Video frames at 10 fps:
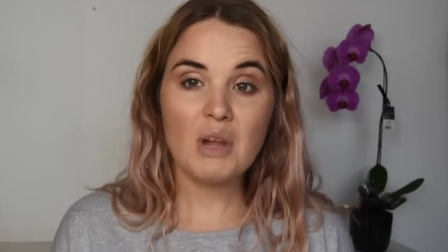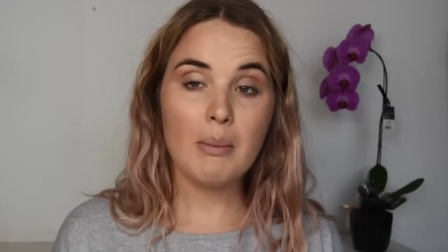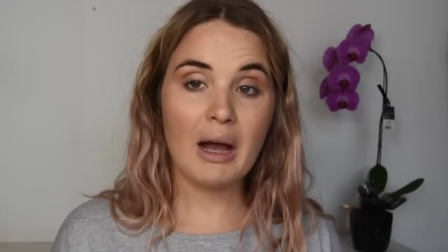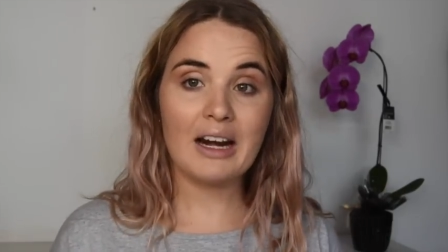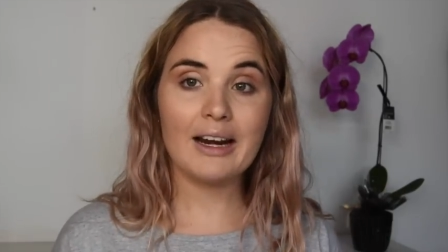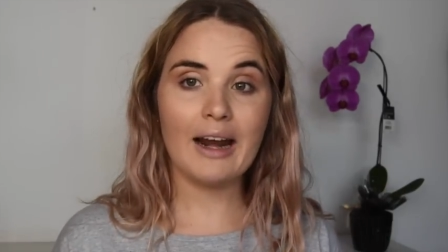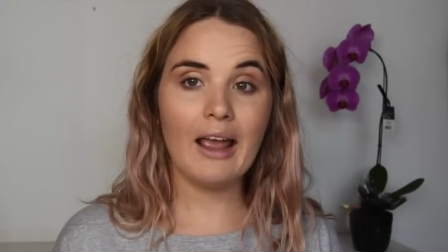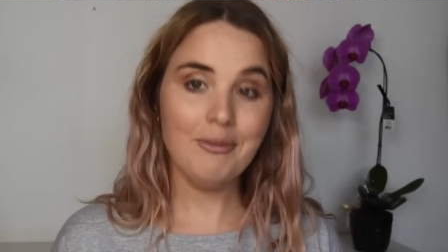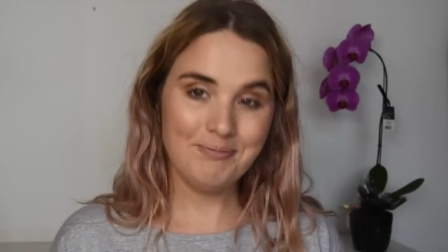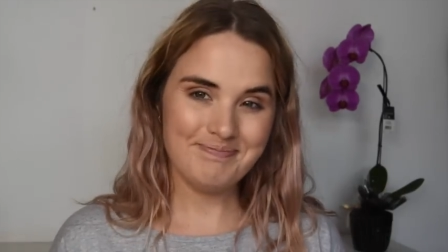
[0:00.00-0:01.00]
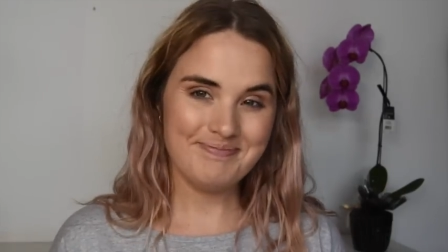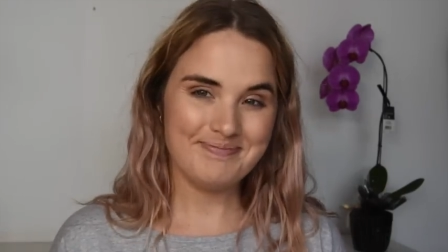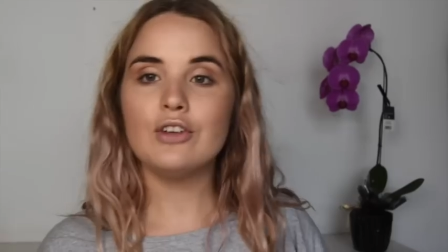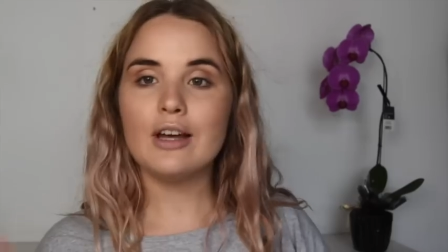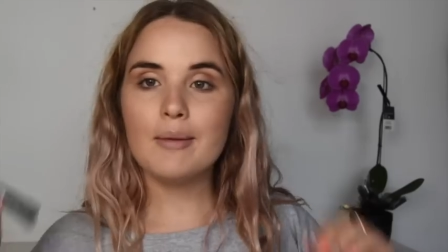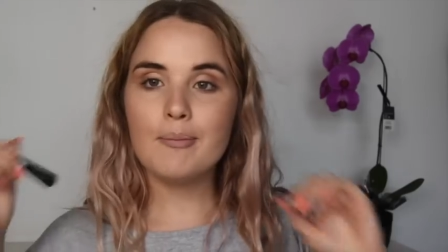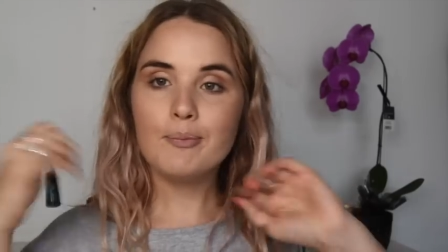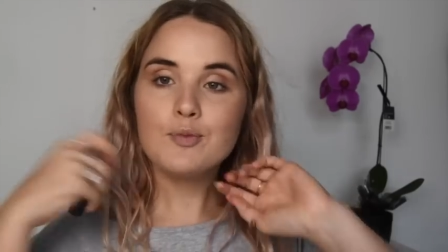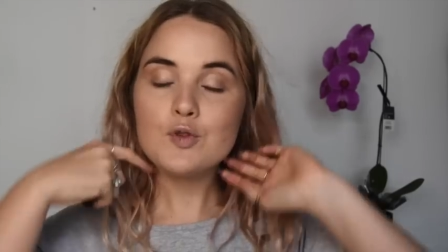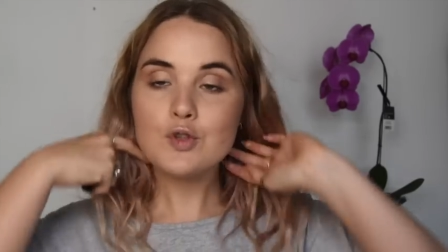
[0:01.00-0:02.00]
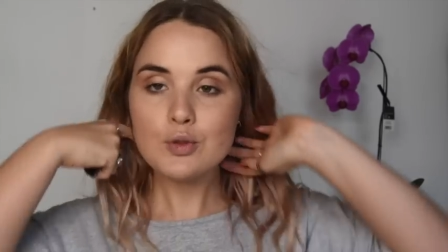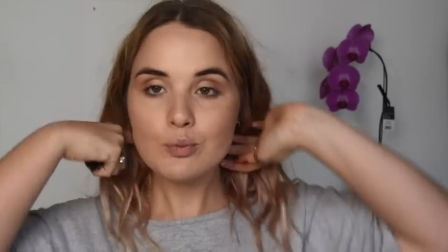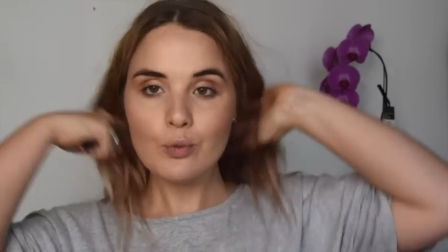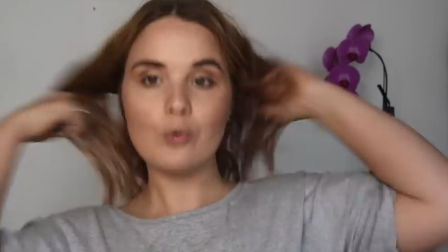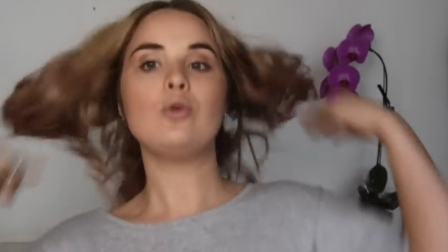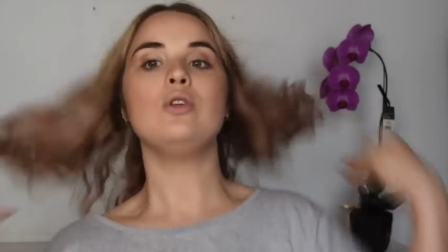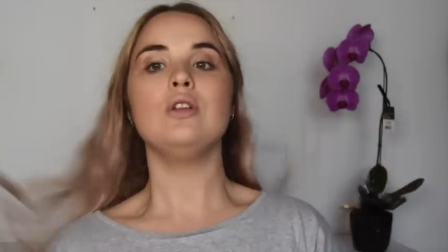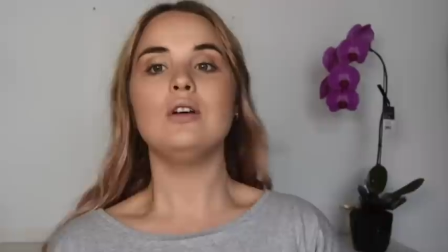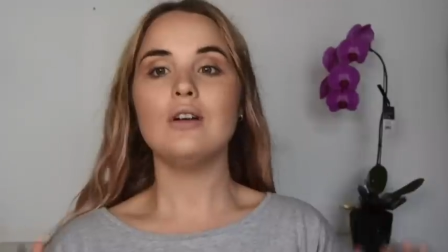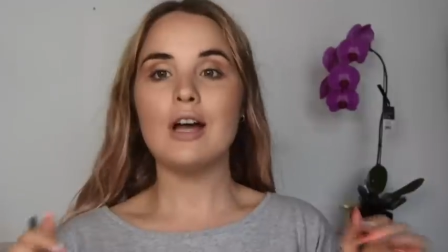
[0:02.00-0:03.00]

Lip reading: Makkelijk, né? Do a small,